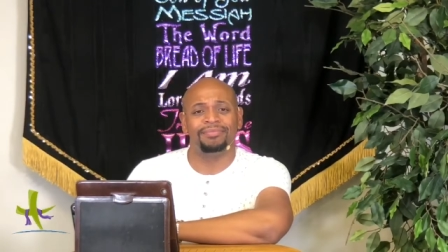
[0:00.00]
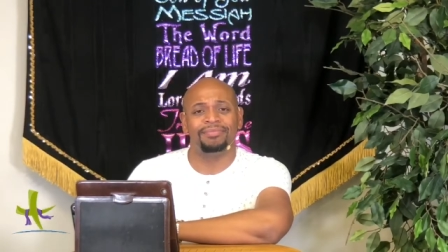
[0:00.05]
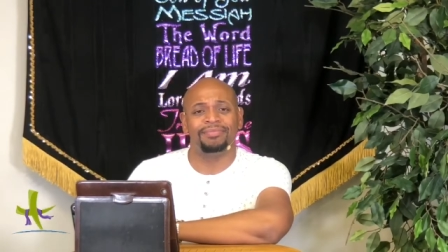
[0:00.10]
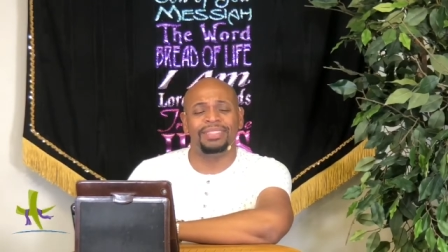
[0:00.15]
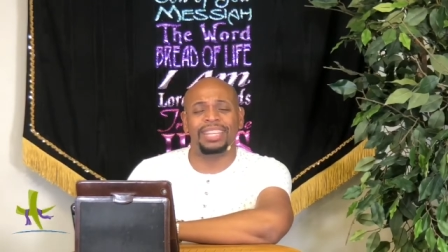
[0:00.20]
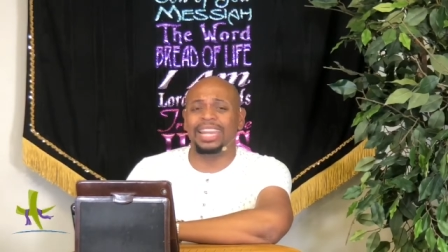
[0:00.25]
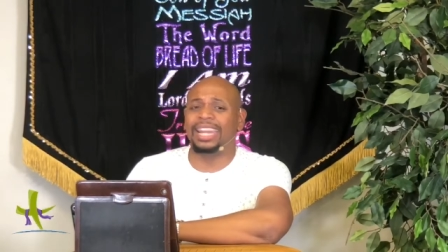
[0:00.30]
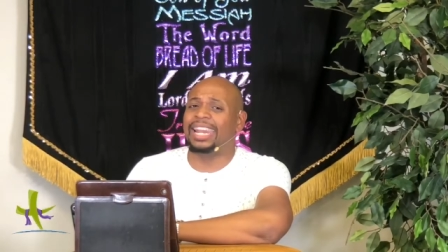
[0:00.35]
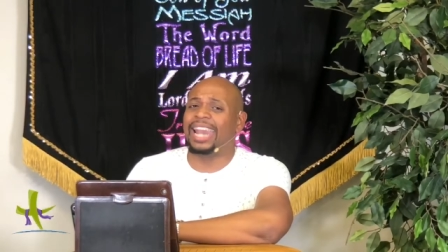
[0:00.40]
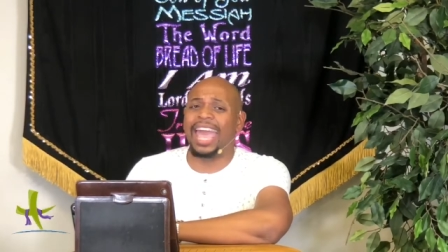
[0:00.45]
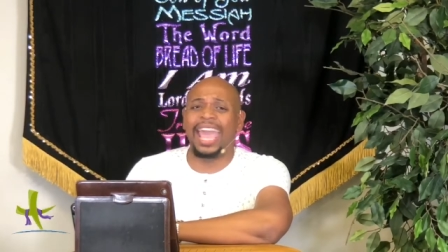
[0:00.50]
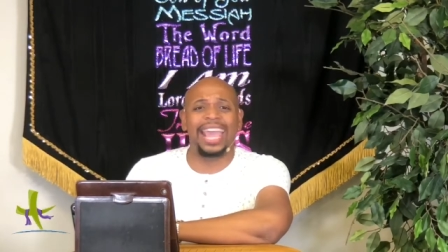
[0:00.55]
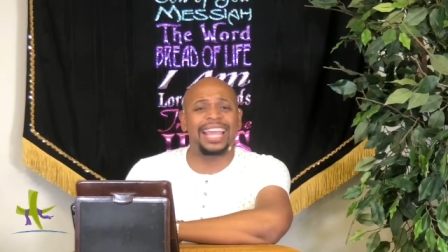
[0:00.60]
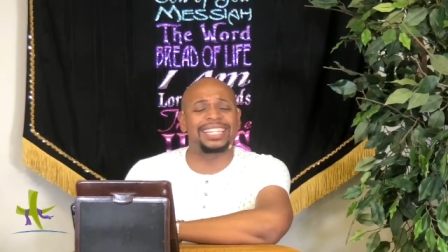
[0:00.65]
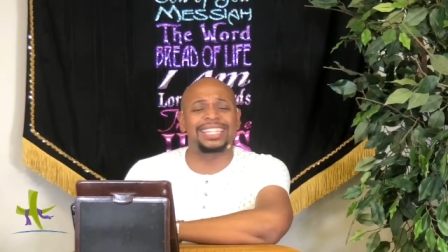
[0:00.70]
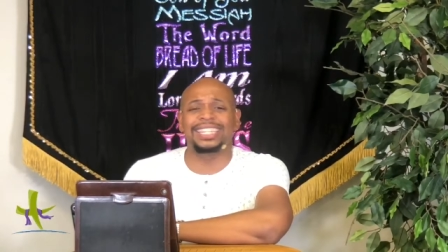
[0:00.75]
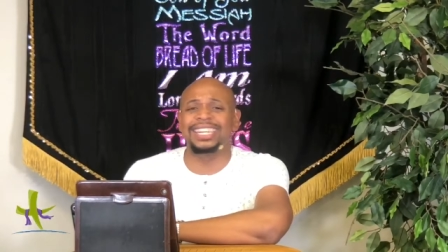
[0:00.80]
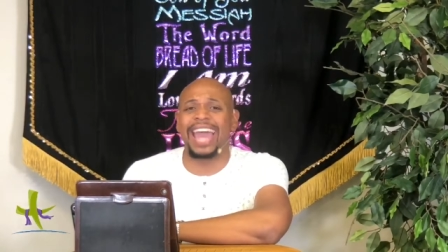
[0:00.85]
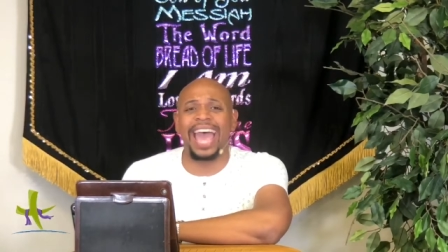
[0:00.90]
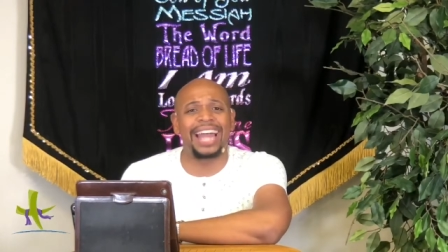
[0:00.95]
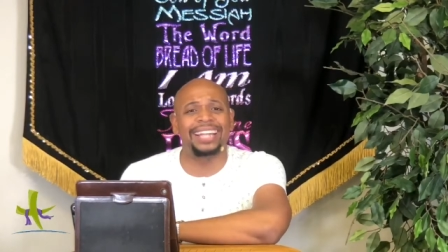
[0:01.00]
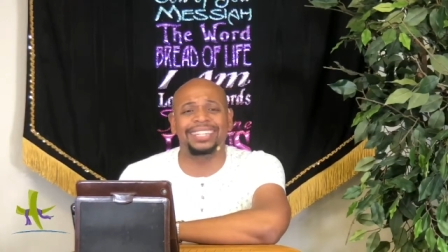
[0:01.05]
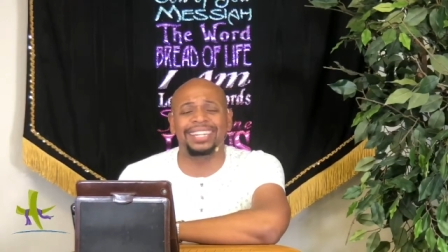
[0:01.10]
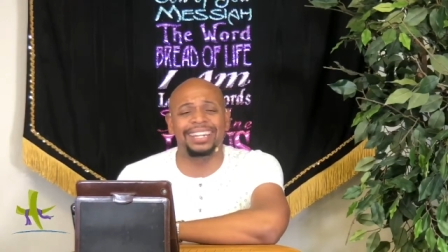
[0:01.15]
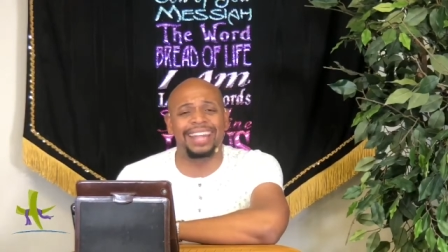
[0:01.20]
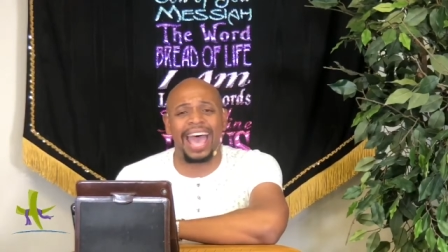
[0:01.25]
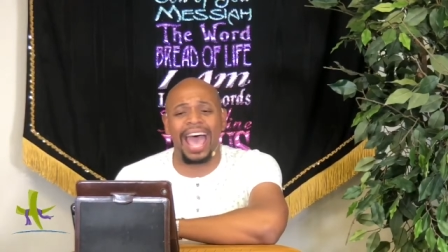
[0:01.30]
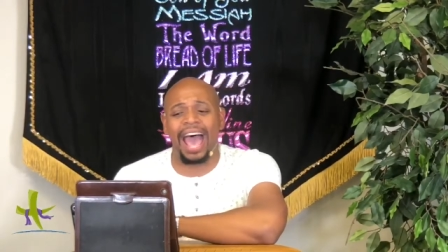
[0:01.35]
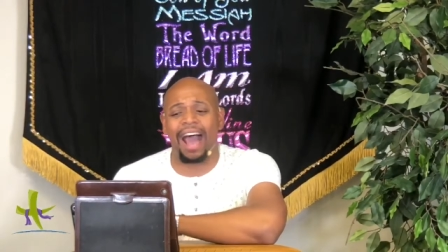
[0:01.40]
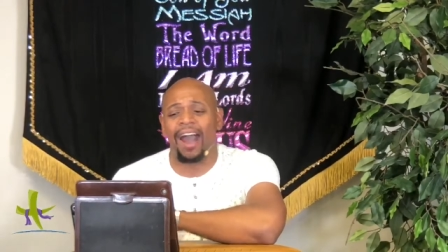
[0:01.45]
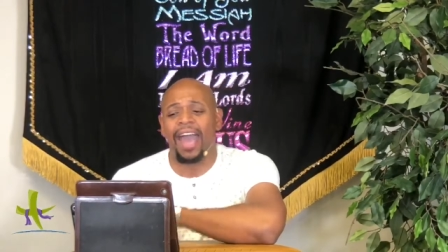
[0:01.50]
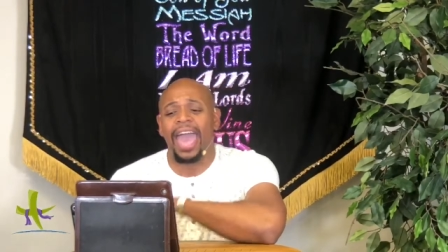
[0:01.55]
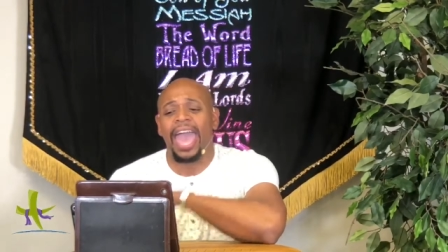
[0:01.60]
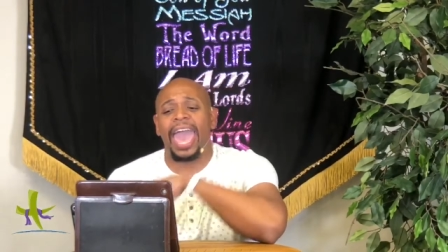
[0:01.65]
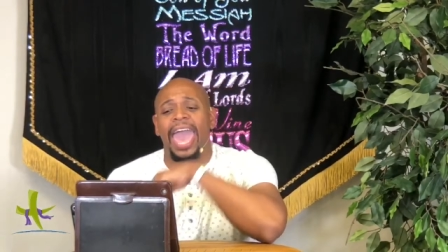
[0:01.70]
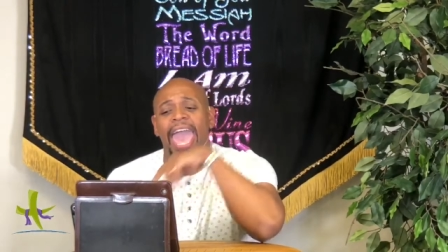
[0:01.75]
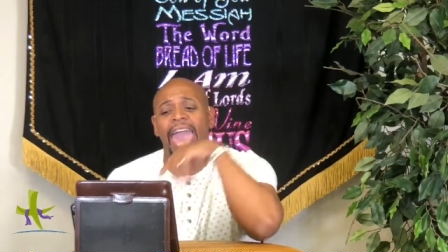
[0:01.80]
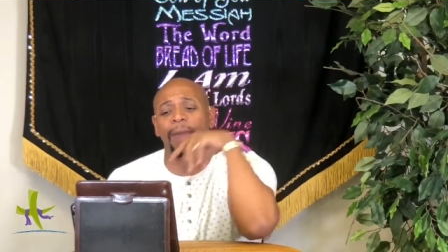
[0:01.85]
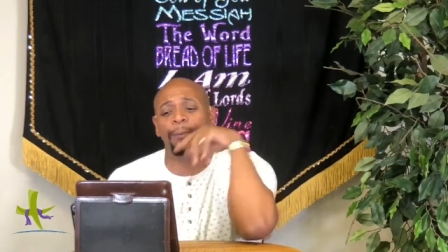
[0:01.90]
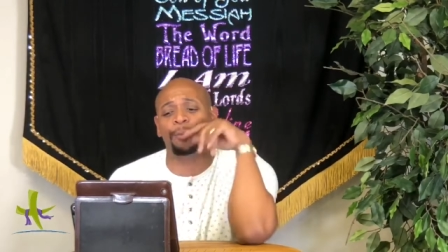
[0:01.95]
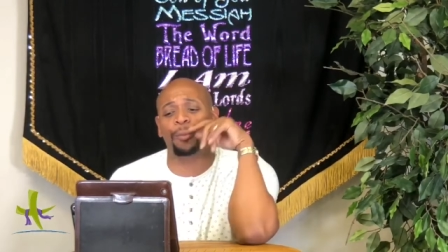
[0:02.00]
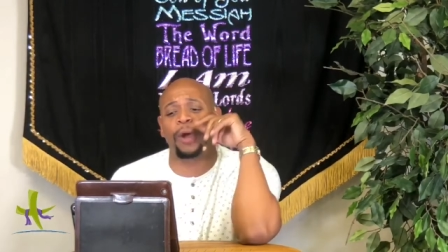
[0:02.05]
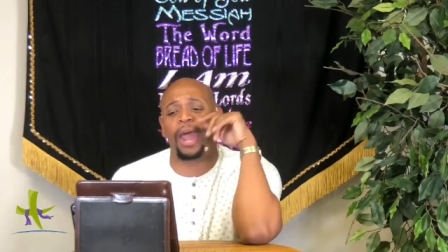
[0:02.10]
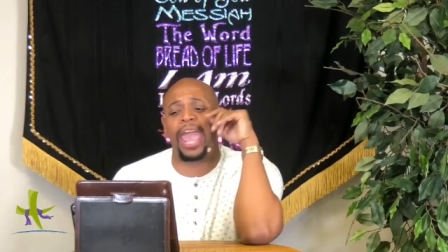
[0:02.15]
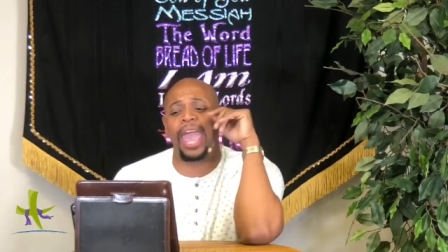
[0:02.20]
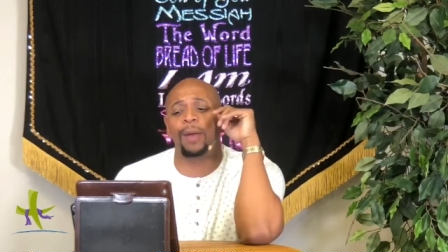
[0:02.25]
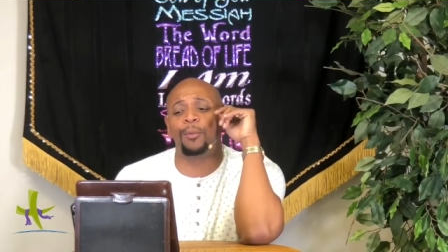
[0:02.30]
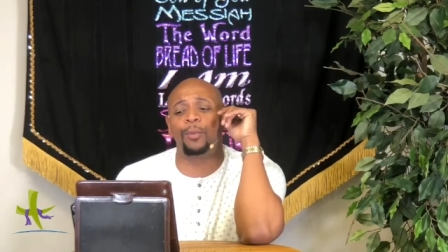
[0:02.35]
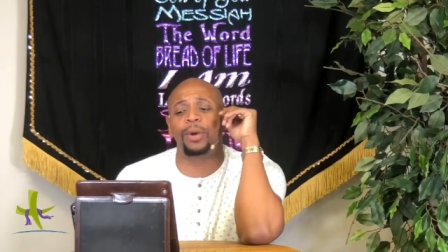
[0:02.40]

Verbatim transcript: Delay is not denial. Abraham